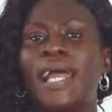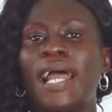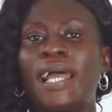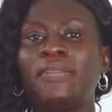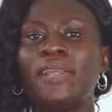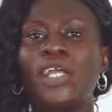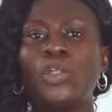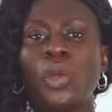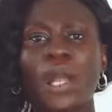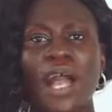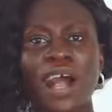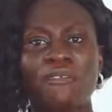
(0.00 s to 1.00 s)
and then you
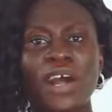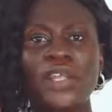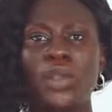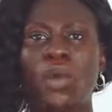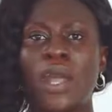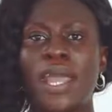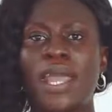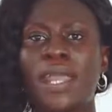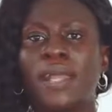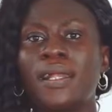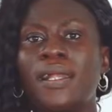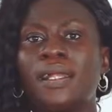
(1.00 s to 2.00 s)
cover your hair.